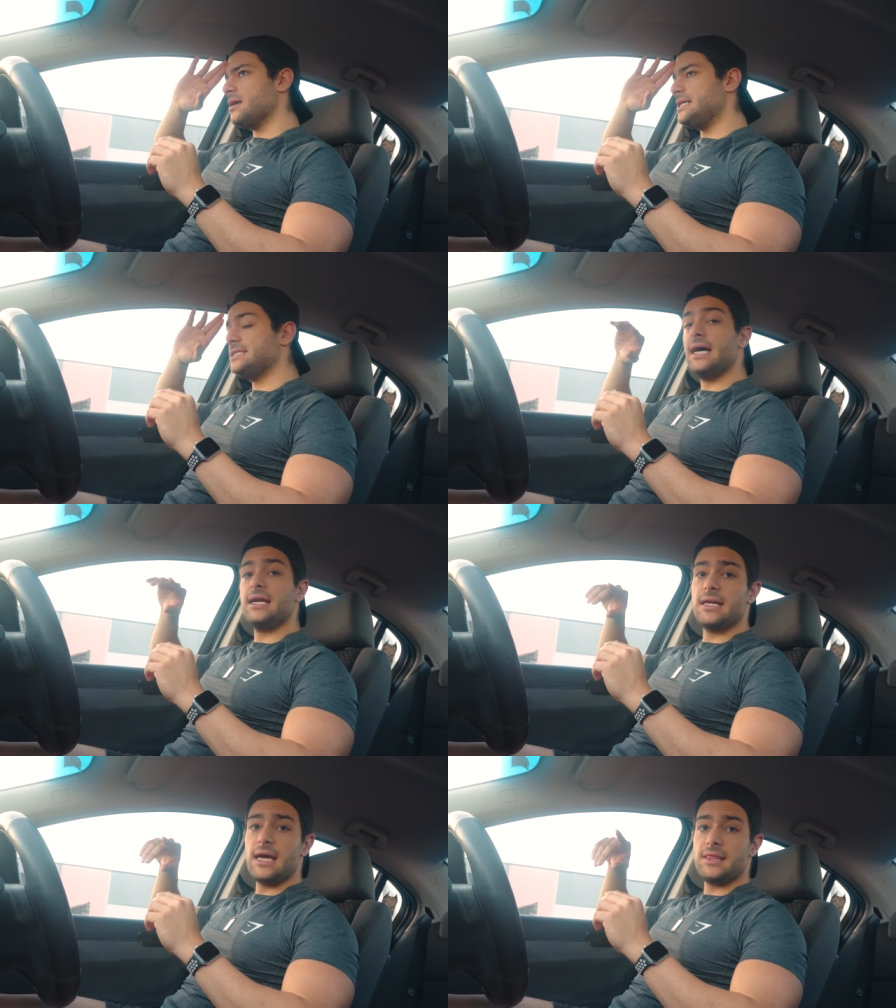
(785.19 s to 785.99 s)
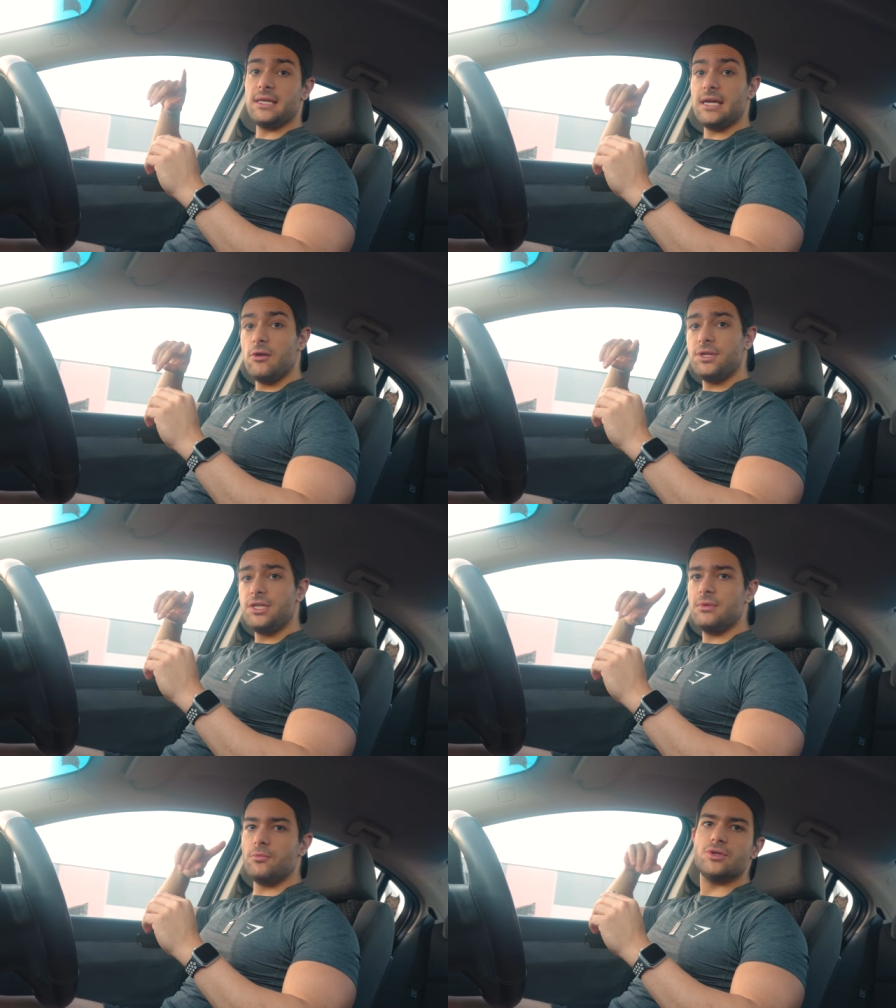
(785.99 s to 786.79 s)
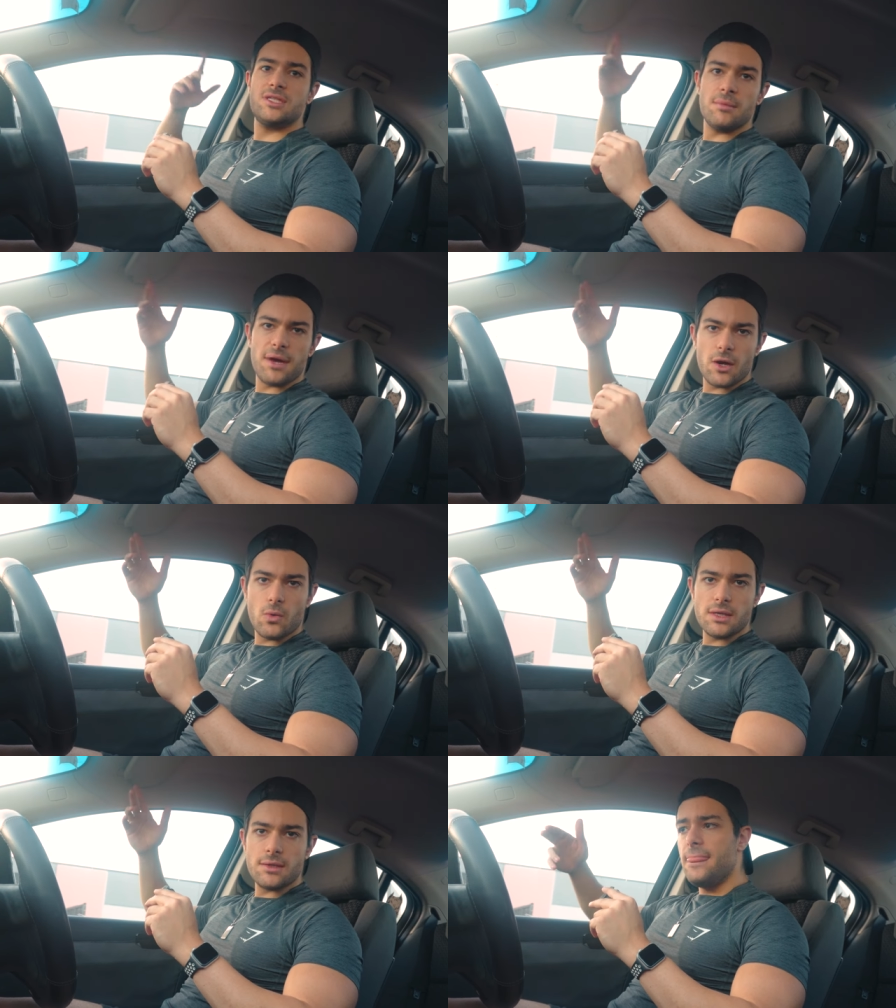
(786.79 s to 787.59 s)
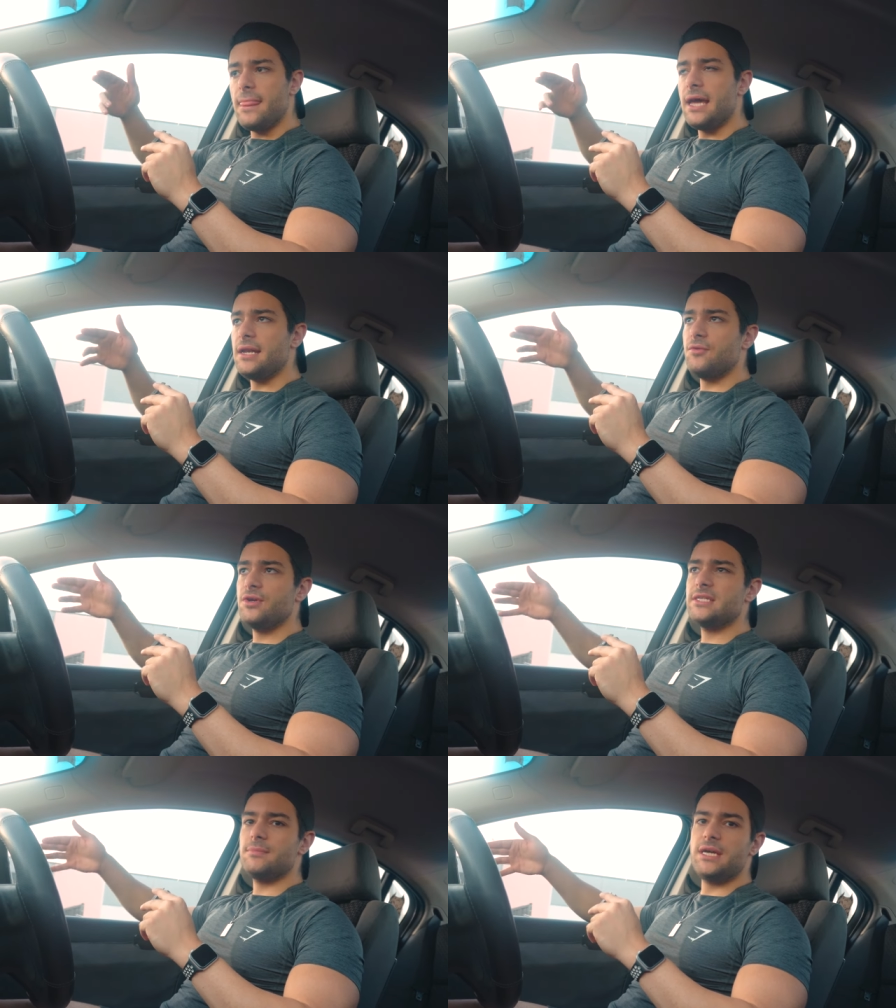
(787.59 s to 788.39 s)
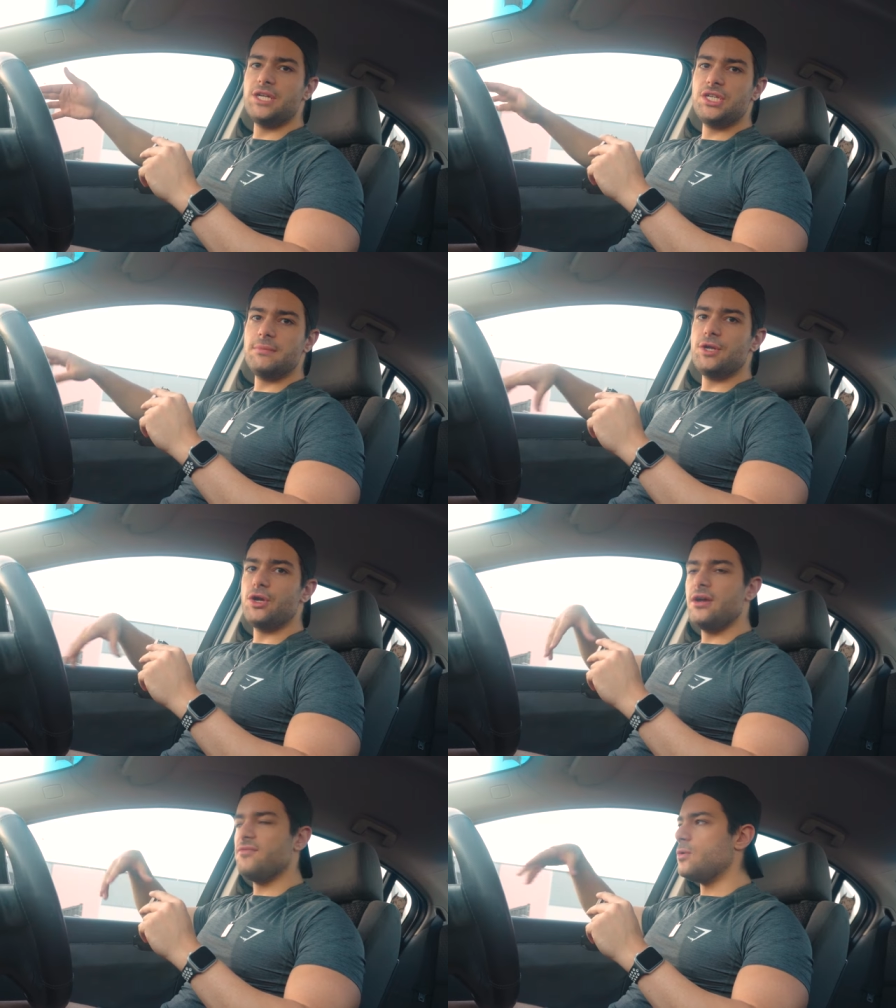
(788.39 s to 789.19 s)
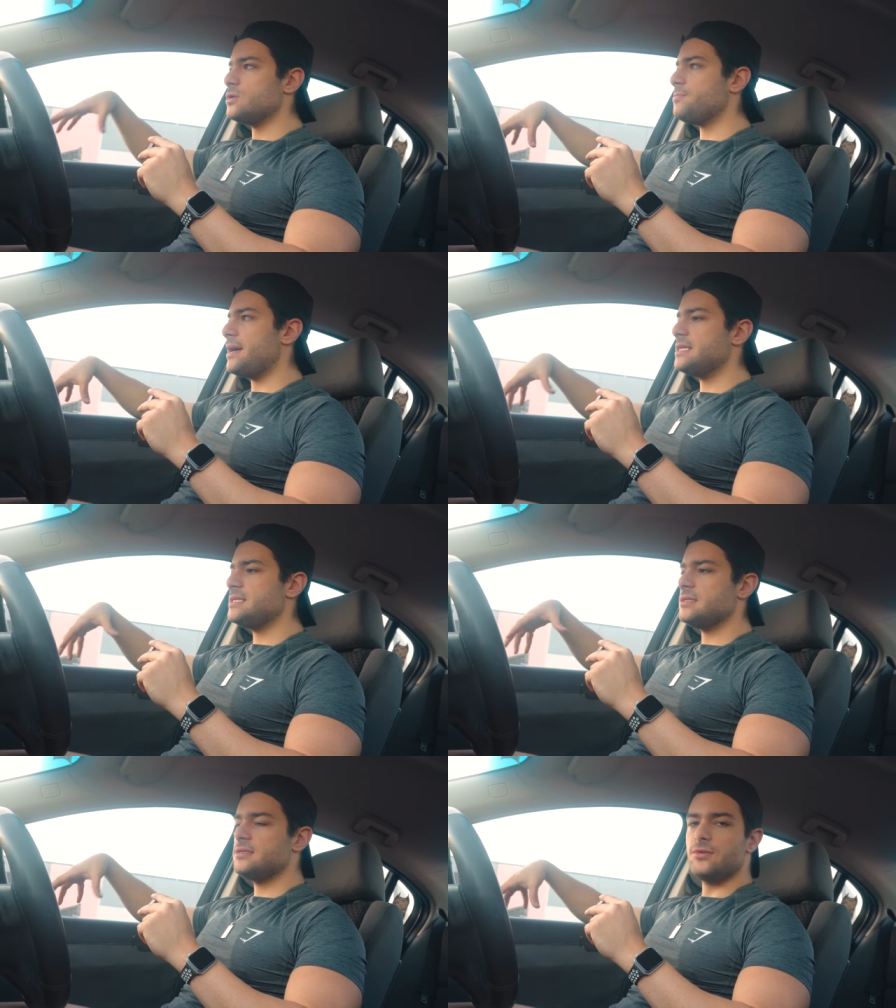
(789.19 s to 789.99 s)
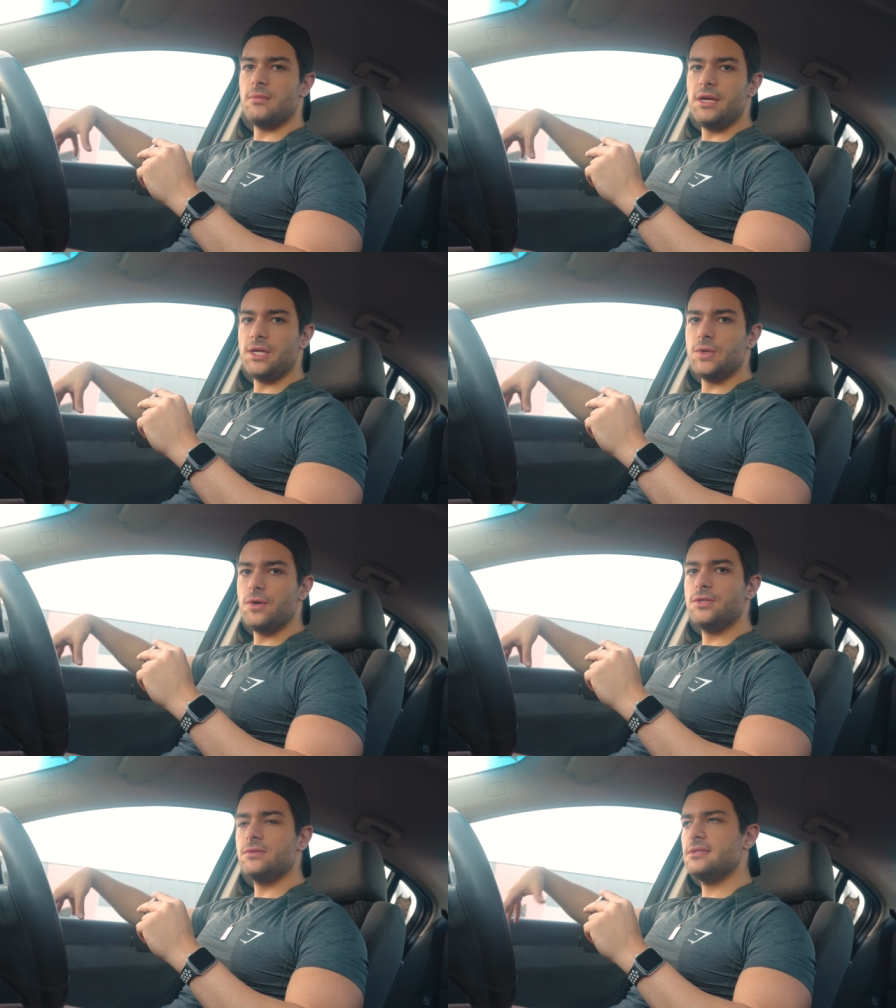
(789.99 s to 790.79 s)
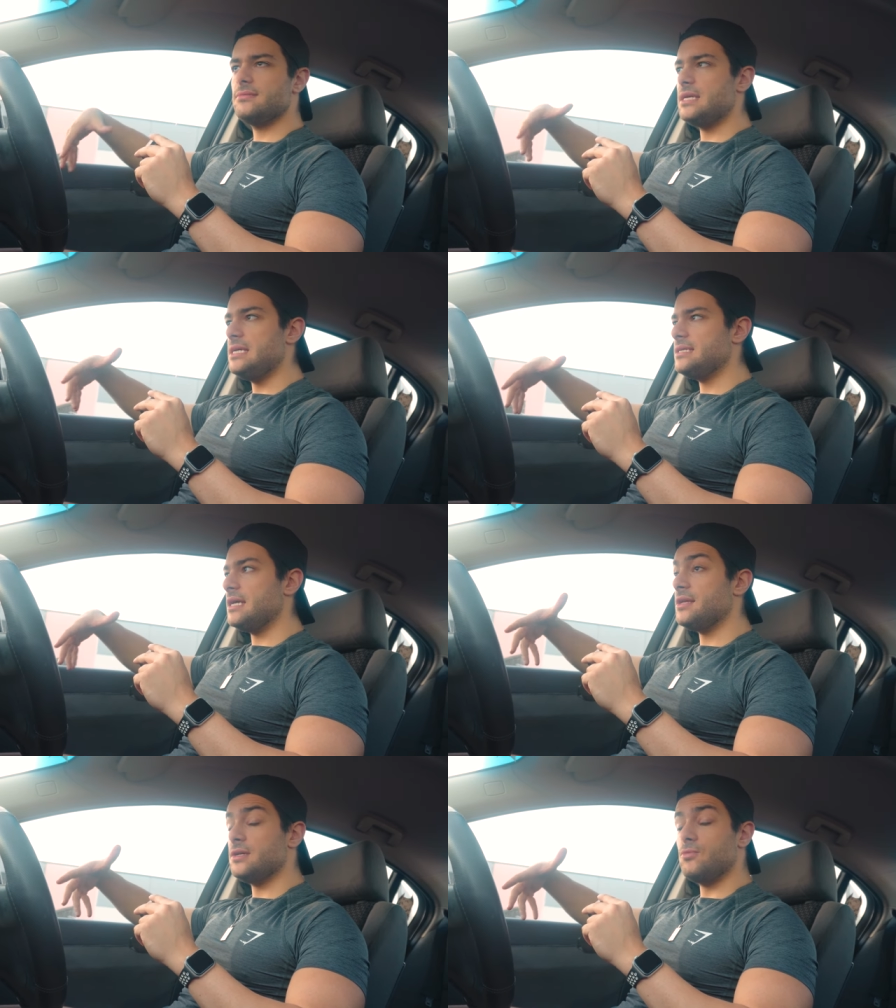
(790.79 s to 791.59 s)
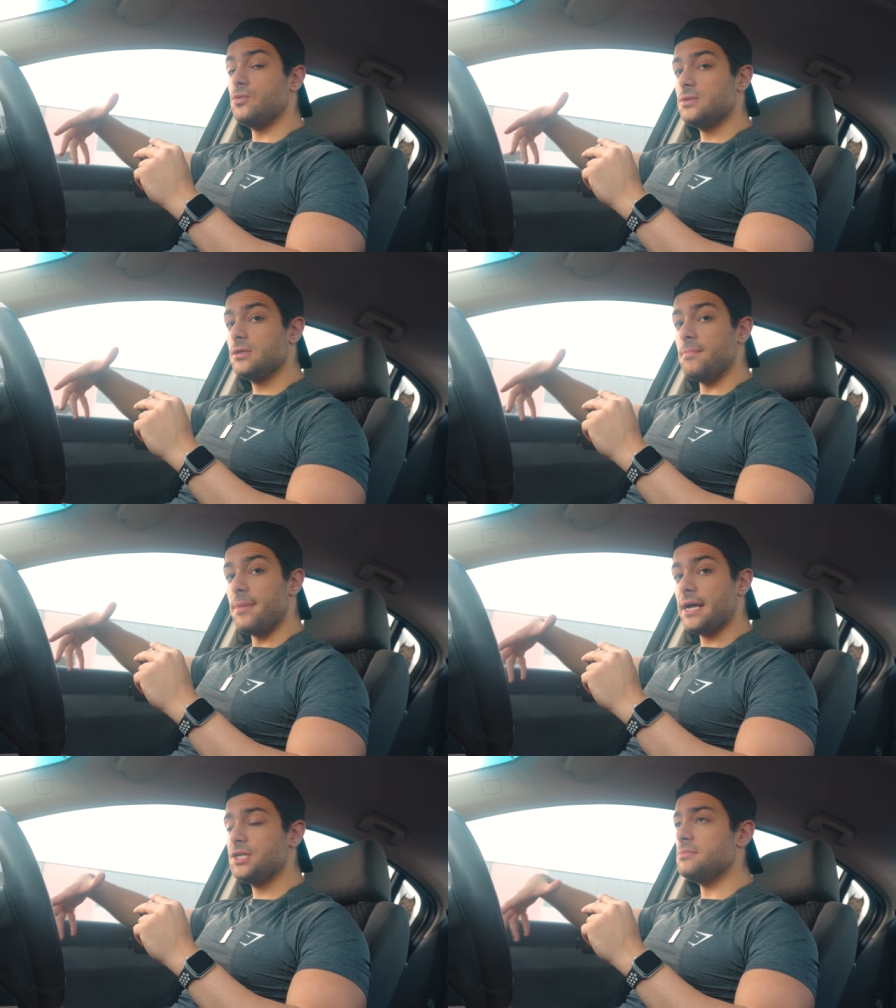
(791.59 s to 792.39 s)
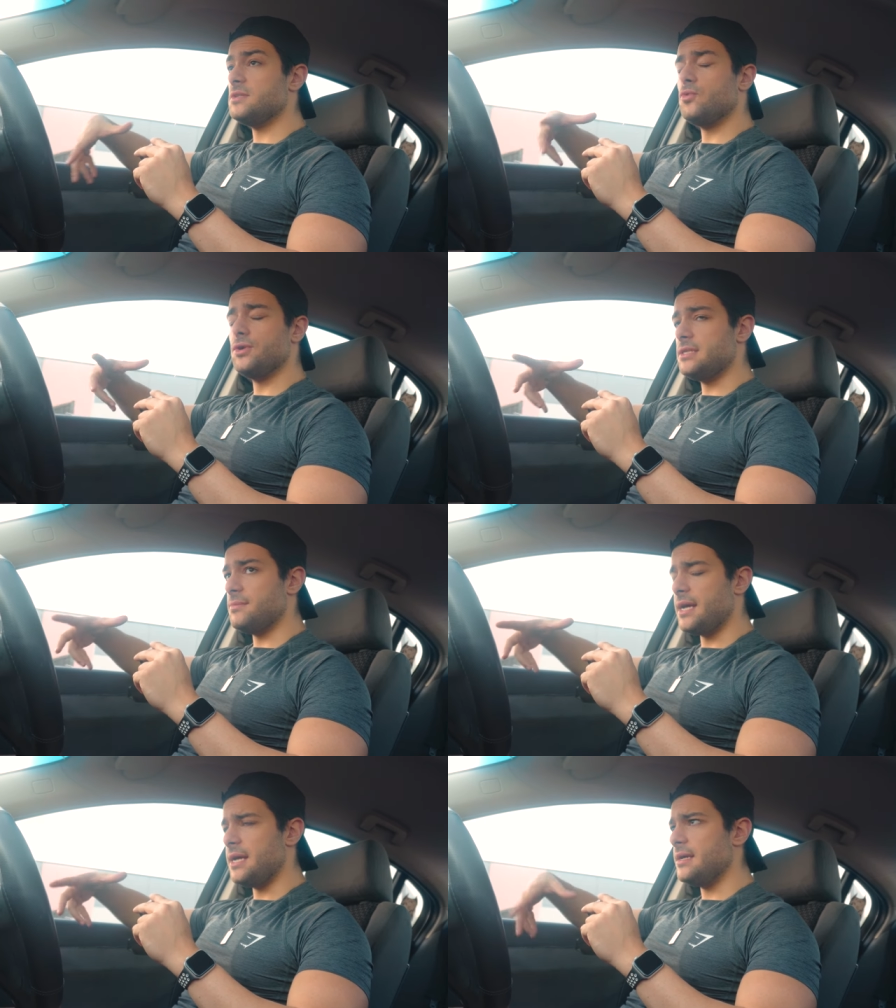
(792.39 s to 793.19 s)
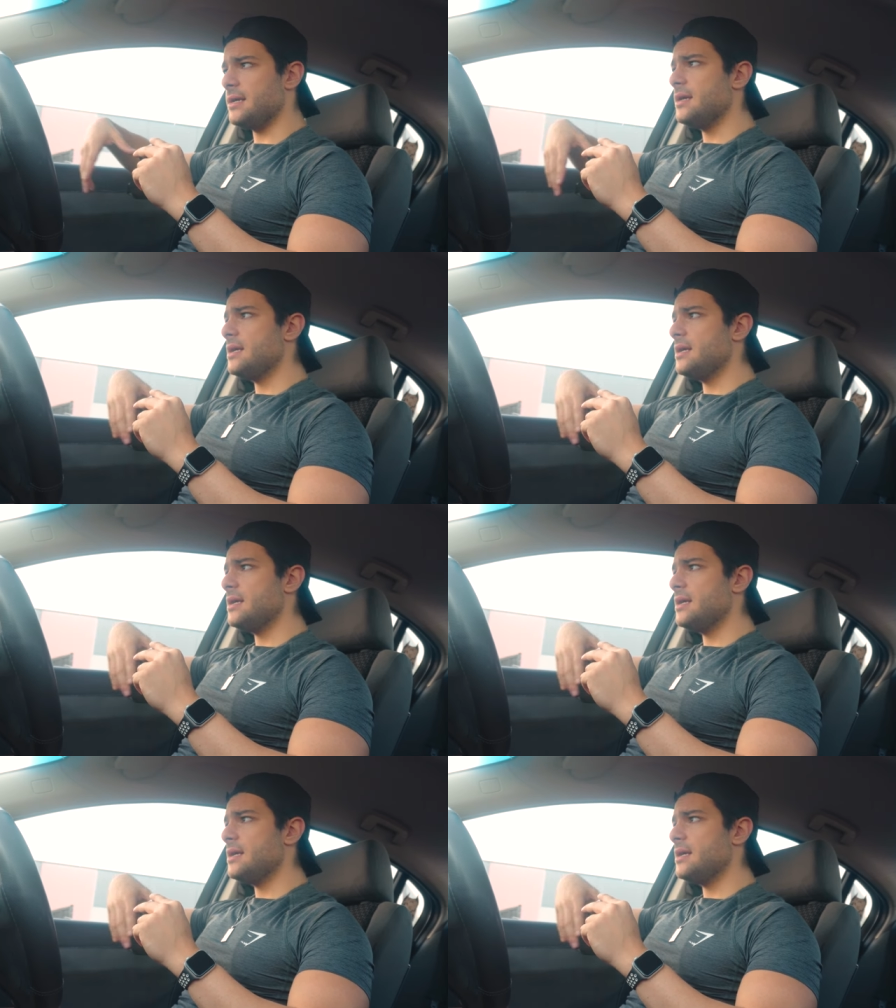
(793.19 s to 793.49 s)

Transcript: I started at the dermot gym the more cinematic one and i realized a bigger gym you know you have more space to sort of be in your own so it's easier than a more compact gym is more intimidating